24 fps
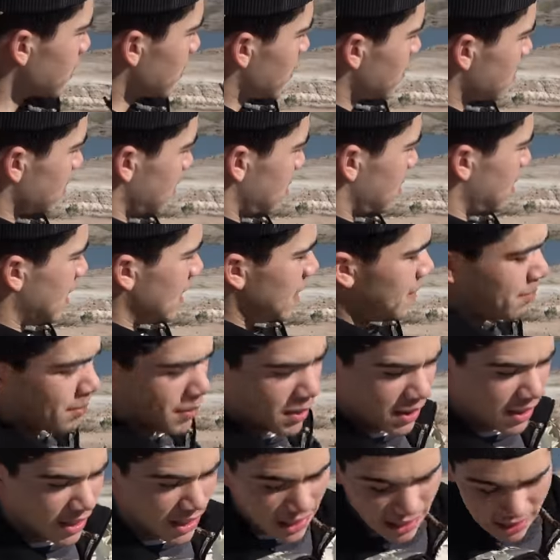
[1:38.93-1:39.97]
start on the deep
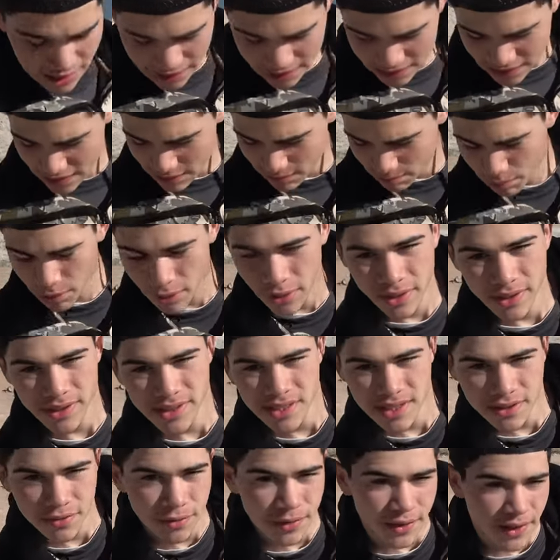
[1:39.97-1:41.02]
deep point
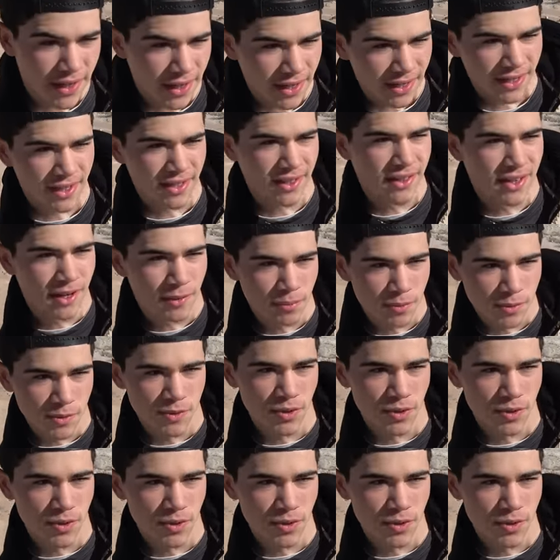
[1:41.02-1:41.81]
see if we can't get a couple